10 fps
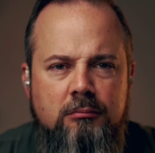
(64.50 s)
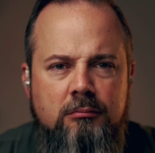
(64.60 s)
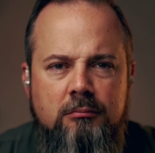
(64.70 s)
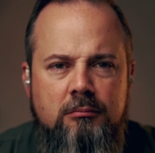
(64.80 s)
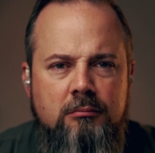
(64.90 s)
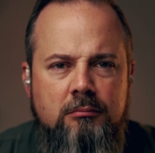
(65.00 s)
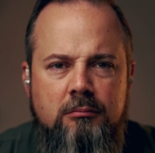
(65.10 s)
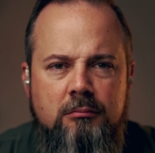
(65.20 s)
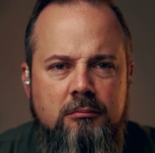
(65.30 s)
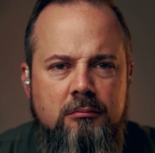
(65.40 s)

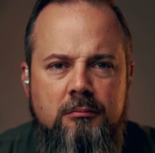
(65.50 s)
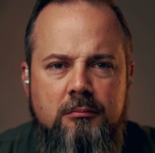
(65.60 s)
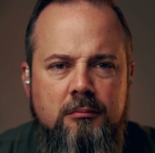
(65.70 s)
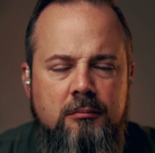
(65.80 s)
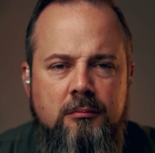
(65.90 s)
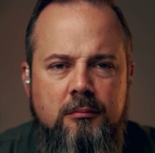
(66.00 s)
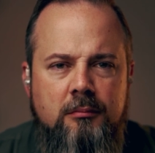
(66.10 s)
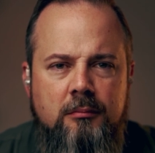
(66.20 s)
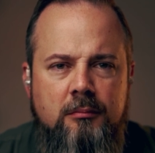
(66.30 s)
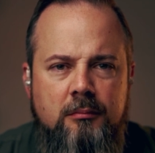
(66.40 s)

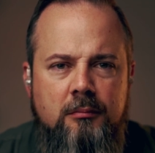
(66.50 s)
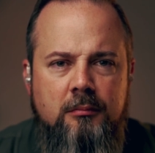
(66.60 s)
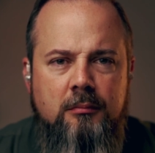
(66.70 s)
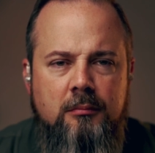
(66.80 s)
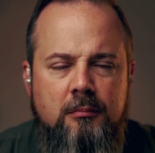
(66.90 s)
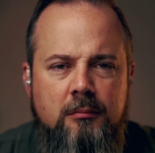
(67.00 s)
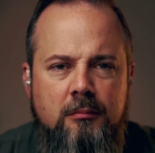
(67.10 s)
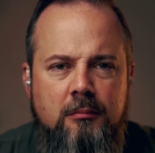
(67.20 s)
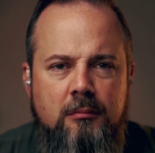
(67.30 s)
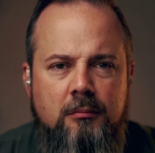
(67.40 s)

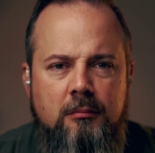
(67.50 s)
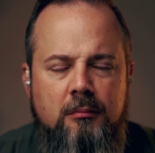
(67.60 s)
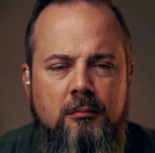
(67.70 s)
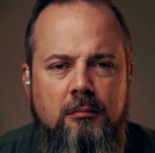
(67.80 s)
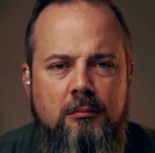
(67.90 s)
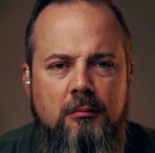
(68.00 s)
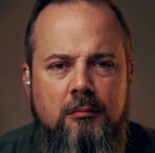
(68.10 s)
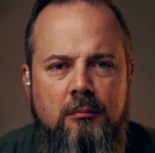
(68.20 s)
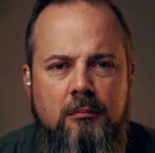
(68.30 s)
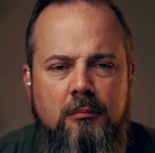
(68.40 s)

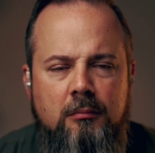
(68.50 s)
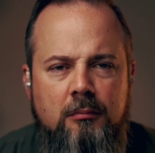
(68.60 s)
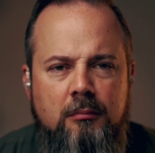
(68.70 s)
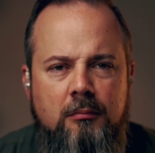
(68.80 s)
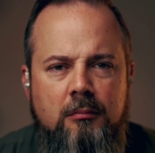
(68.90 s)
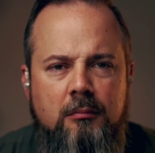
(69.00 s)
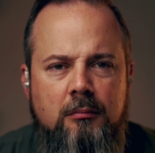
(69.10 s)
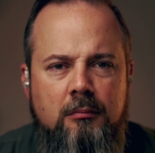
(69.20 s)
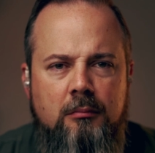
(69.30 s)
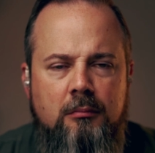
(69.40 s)

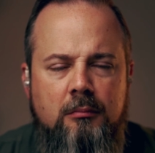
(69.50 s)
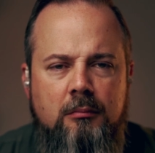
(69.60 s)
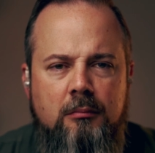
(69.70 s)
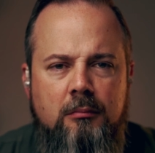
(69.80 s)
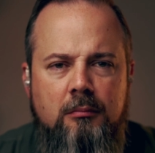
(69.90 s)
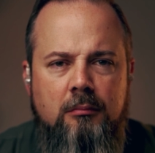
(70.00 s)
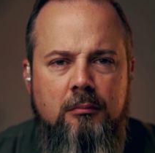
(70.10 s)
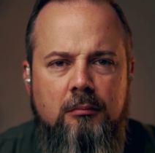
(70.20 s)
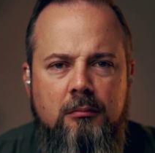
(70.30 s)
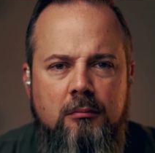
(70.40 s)

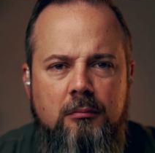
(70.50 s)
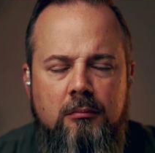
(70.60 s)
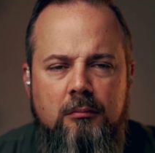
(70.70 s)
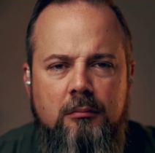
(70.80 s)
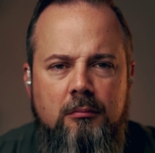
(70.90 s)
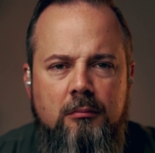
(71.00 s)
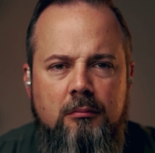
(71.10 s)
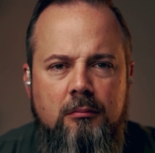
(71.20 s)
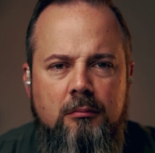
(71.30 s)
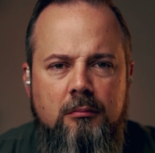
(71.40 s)

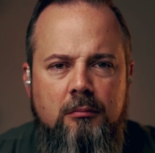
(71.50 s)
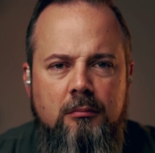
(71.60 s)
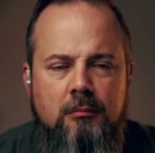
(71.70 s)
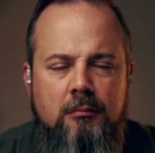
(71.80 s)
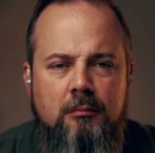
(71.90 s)
The person shown says nothing.